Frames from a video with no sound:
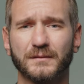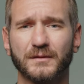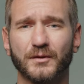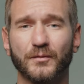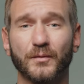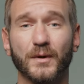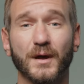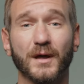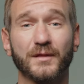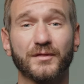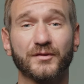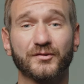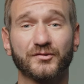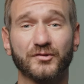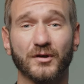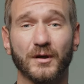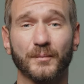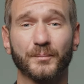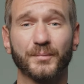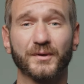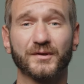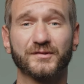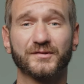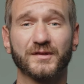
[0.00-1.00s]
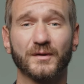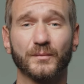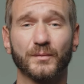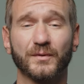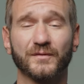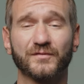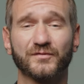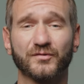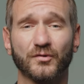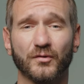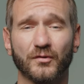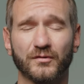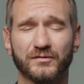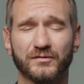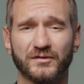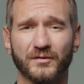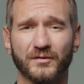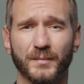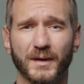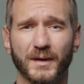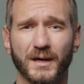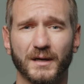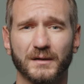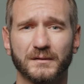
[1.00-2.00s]
There are other topics that we've talked
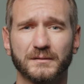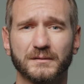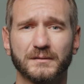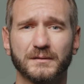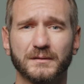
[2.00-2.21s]
about.